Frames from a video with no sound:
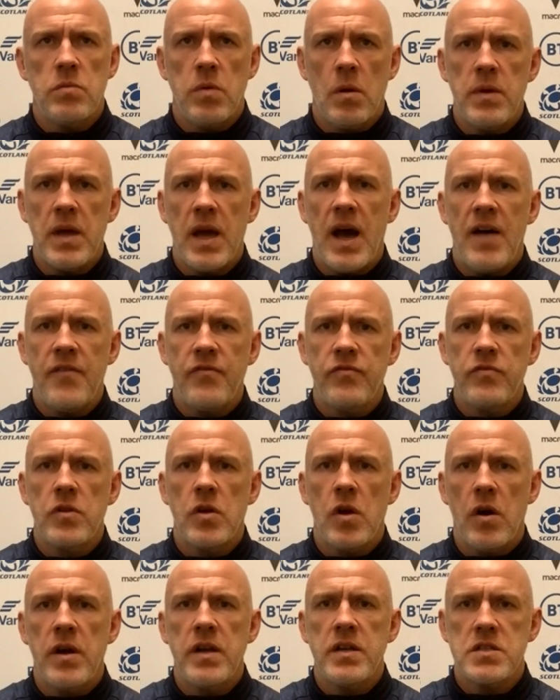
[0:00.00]
When we haven't
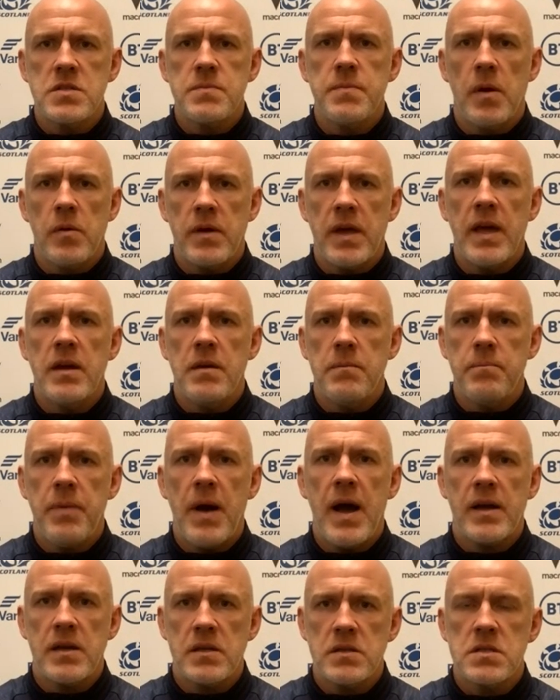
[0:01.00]
got it, it's about getting it
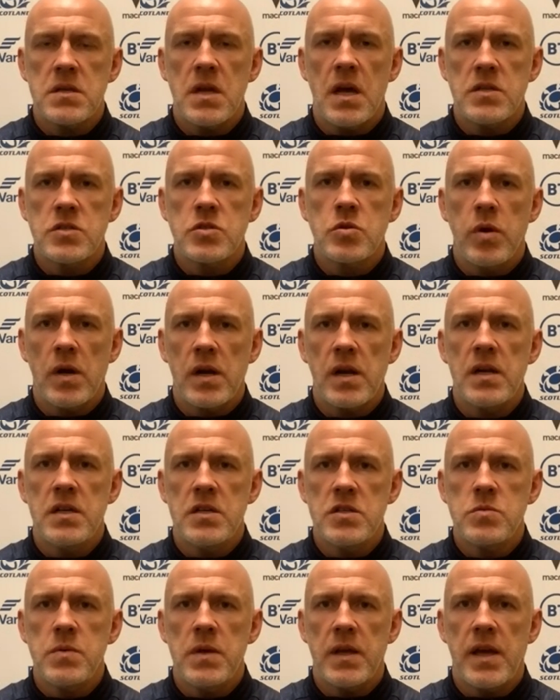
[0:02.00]
back as quickly
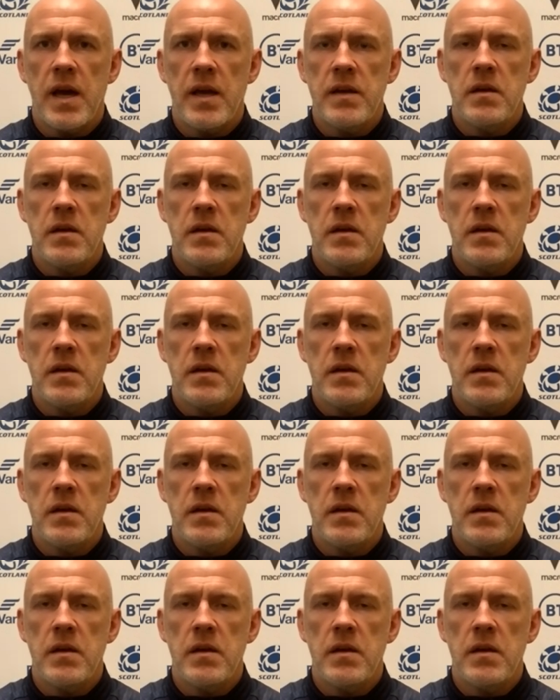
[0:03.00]
as we can.